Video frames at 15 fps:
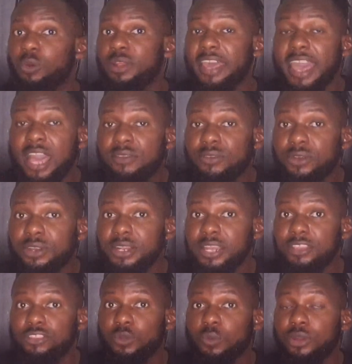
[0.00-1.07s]
whatever it
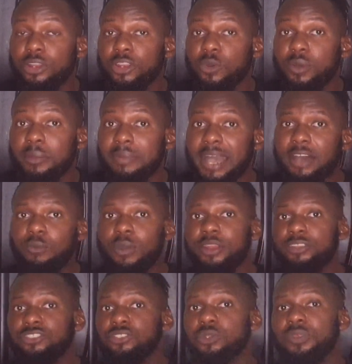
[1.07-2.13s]
is you want to know about,
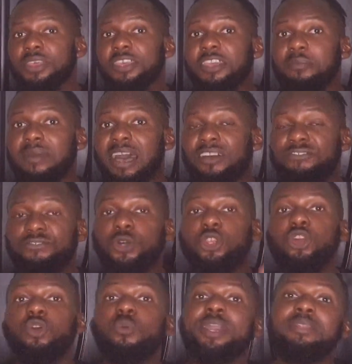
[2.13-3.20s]
why don't you think about
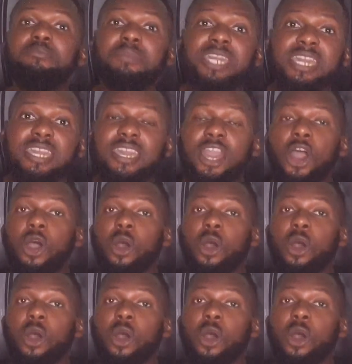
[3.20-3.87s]
following me